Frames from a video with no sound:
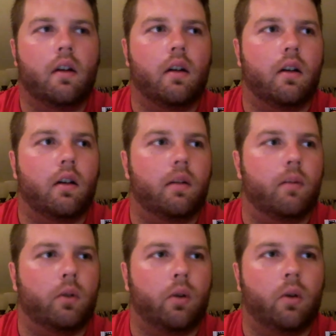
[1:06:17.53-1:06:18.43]
um,
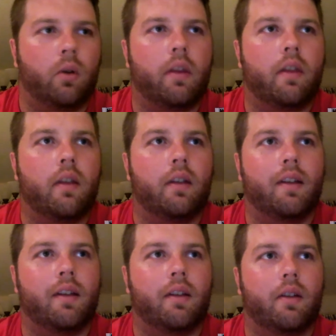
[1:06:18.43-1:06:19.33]
we're growing things
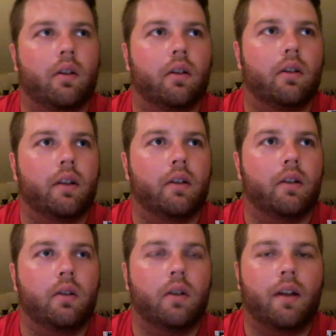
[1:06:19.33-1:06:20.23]
out there currently and
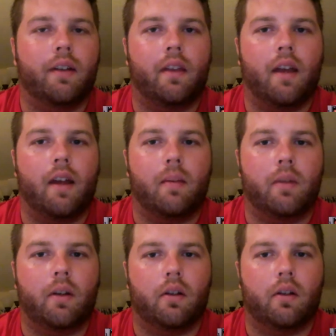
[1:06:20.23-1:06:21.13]
utilizing that in
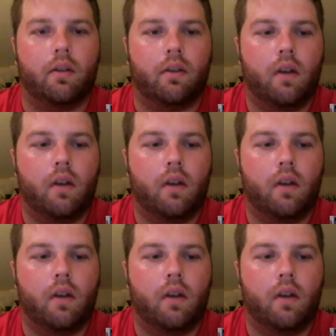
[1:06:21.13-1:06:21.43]
beers.